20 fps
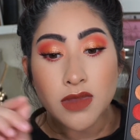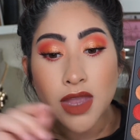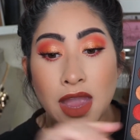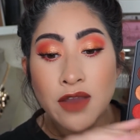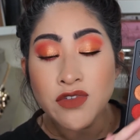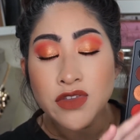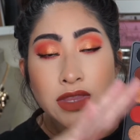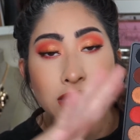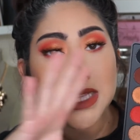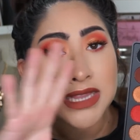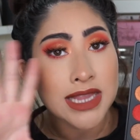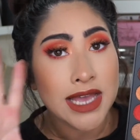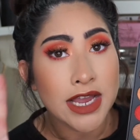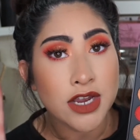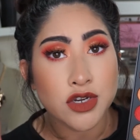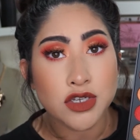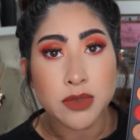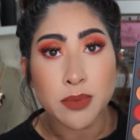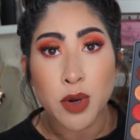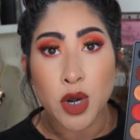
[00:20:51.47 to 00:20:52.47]
Everything
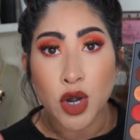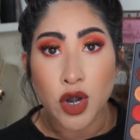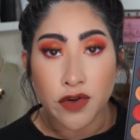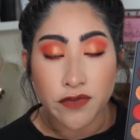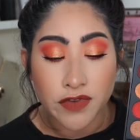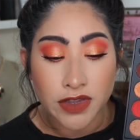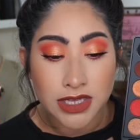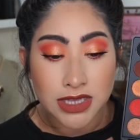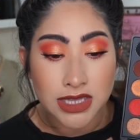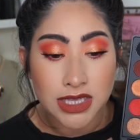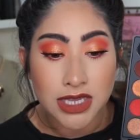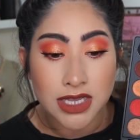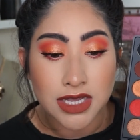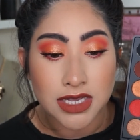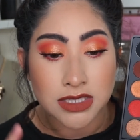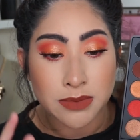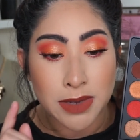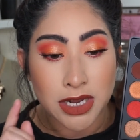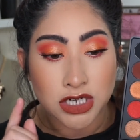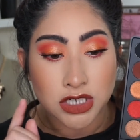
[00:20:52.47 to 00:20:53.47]
layers perfectly,
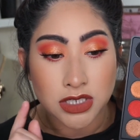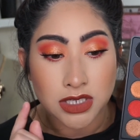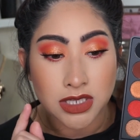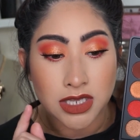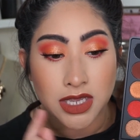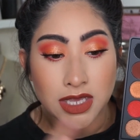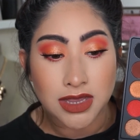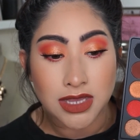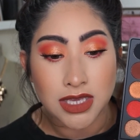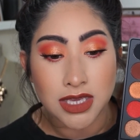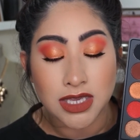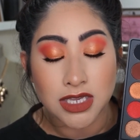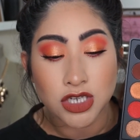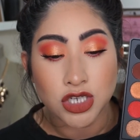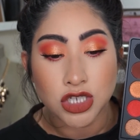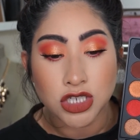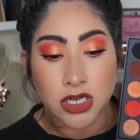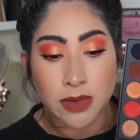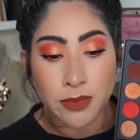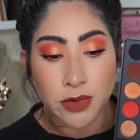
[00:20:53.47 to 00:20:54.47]
especially the
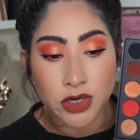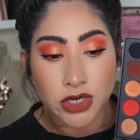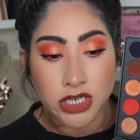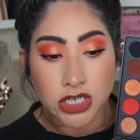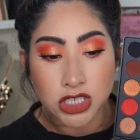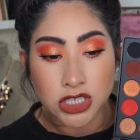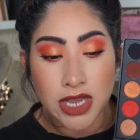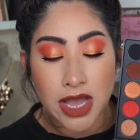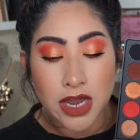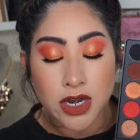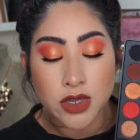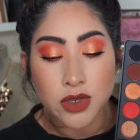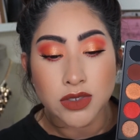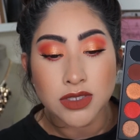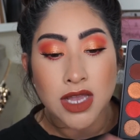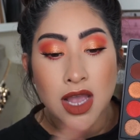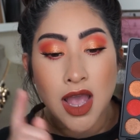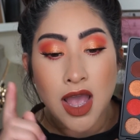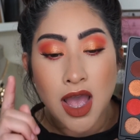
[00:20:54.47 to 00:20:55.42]
shimmery shadows.